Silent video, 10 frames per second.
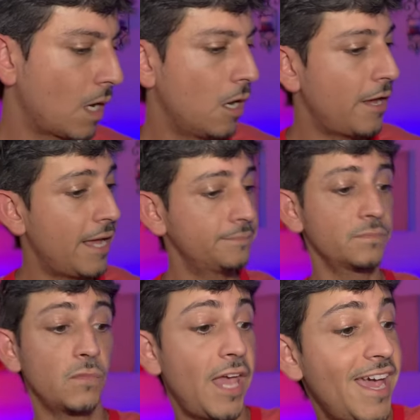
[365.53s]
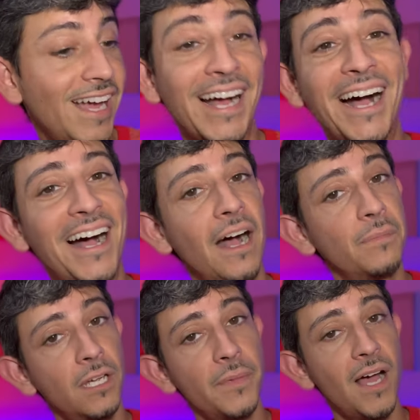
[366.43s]
Oh yeah, okay. I'm
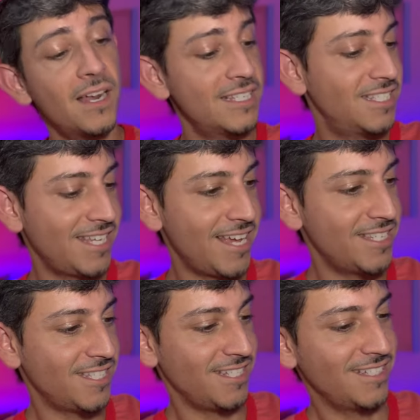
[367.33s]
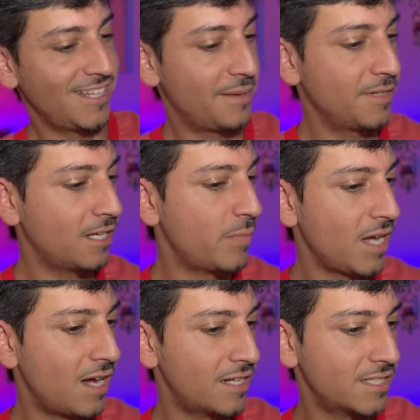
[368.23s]
gonna be honest, Hez. I'm gonna be
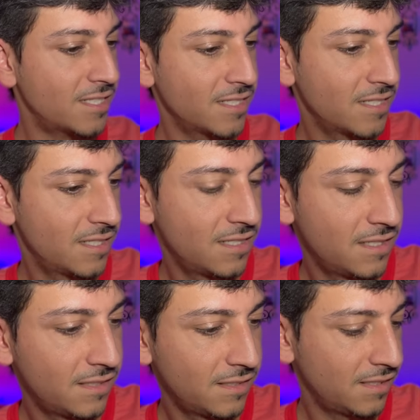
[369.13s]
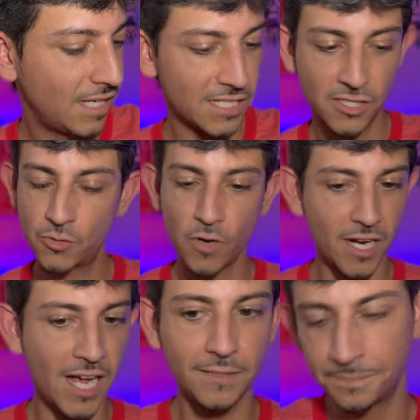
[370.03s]
honest. I swear to
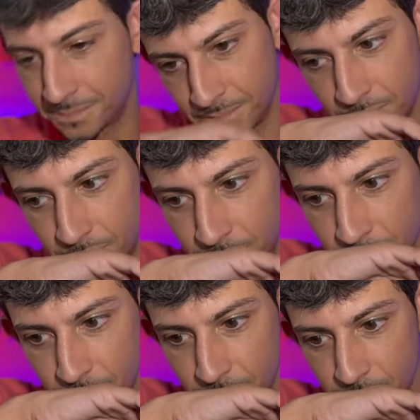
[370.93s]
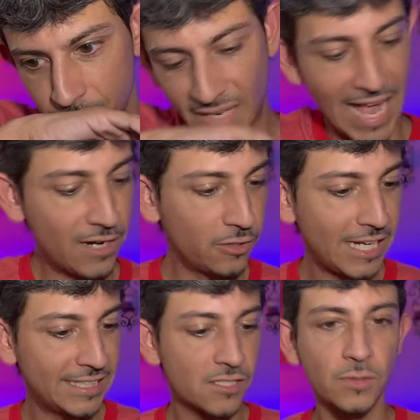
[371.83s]
God, I don't
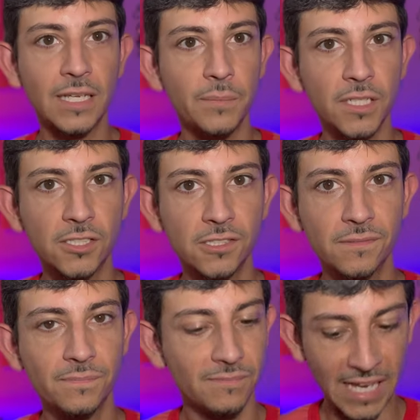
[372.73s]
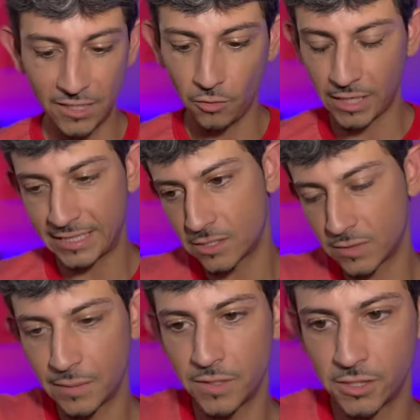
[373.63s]
like this one that much. I don't like this one
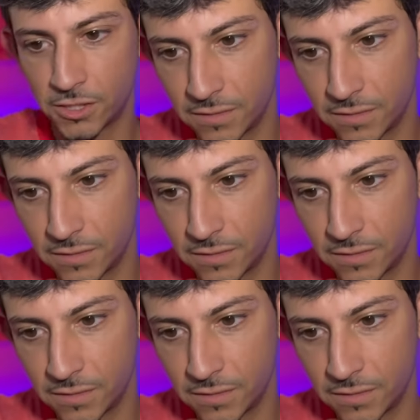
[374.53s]
that much.